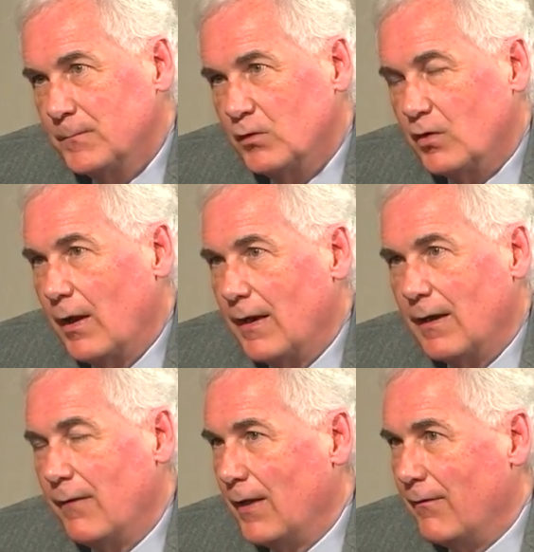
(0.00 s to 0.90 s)
So,
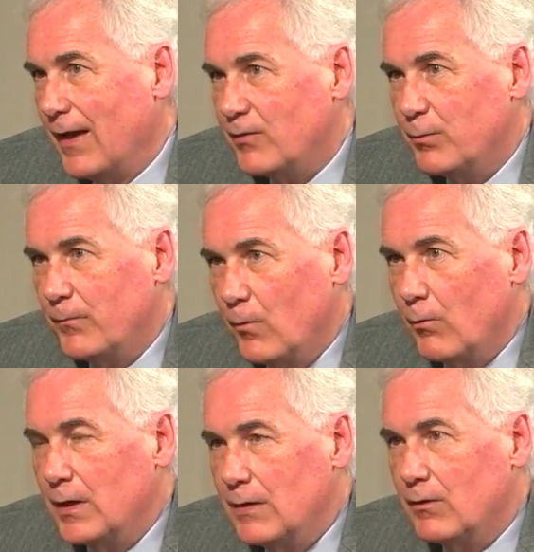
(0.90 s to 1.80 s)
and, and, and that's
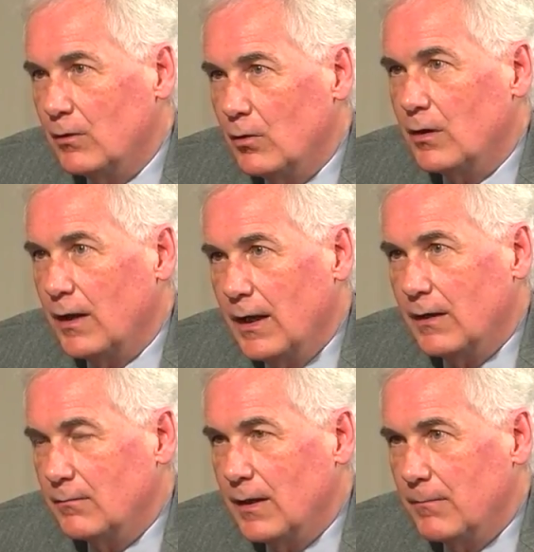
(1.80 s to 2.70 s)
before we even look
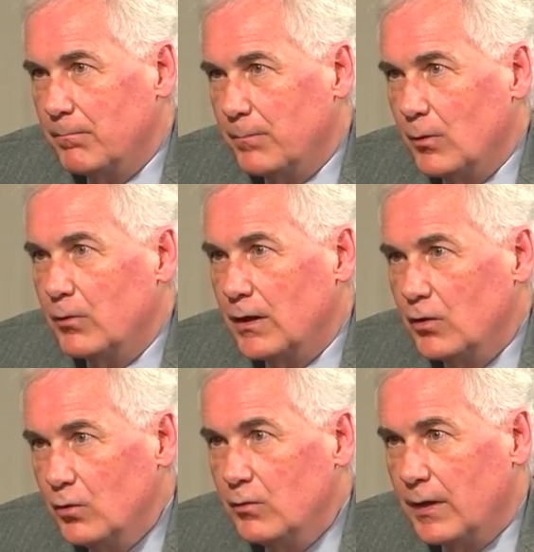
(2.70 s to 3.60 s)
at, at
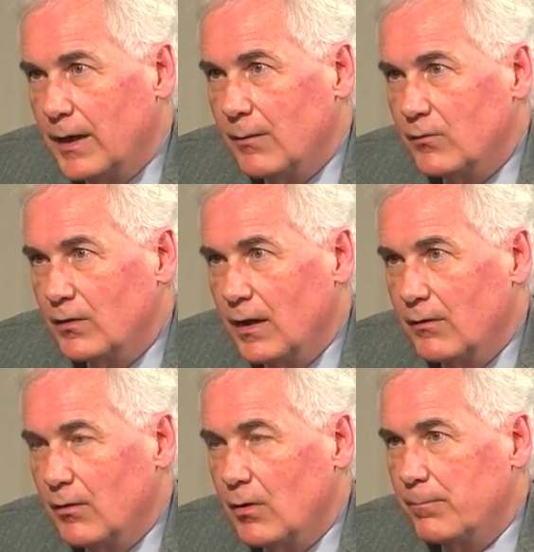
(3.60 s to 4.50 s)
building new dams.
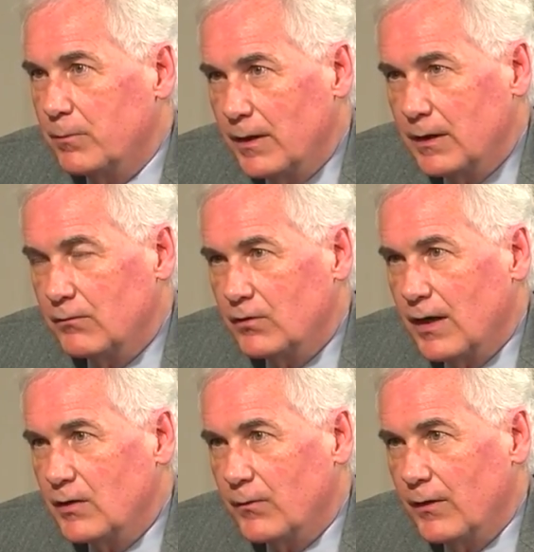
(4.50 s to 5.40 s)
And there are plenty of
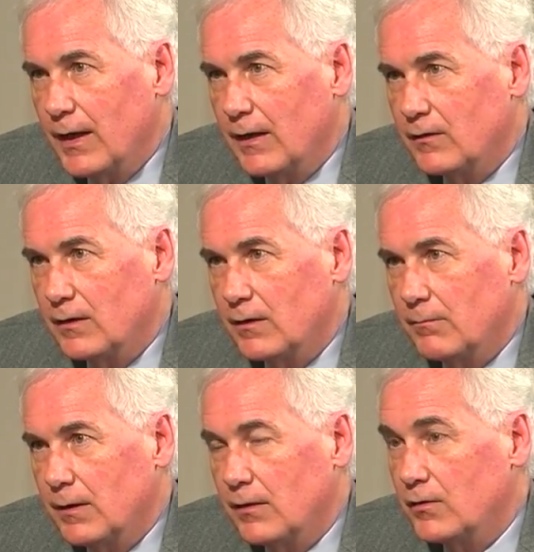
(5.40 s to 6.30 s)
sites for that. Uh,
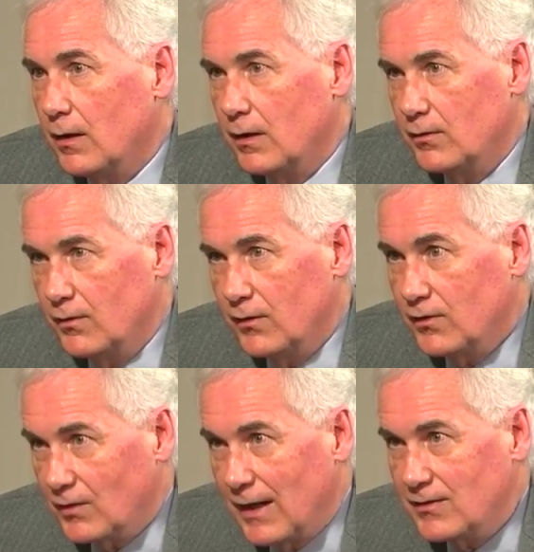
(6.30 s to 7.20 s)
uh, uh the
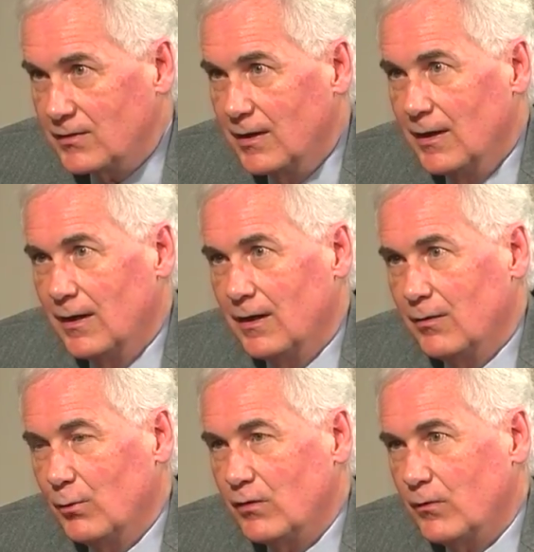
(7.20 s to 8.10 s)
Sites
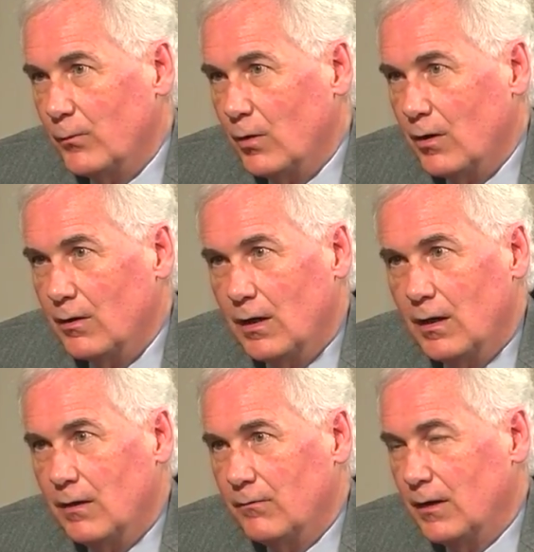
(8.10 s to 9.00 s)
uh, Reservoir,
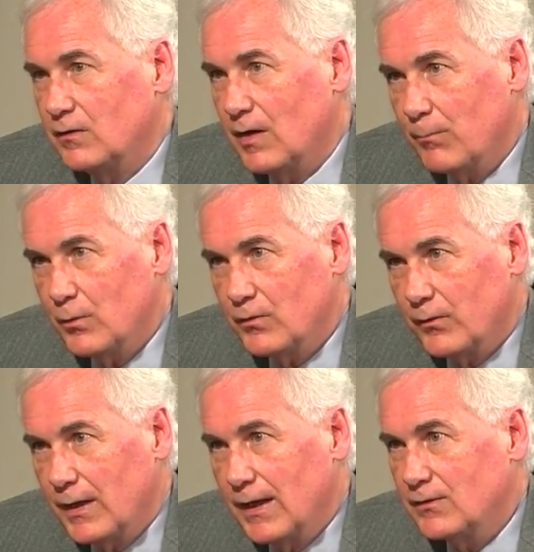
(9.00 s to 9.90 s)
uh, Temperance
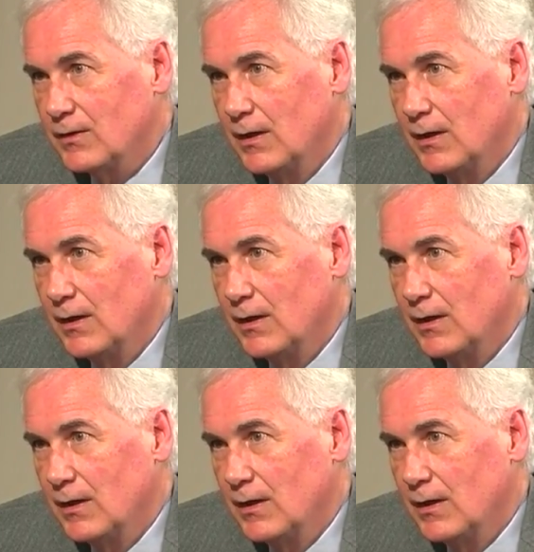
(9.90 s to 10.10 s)
Flats.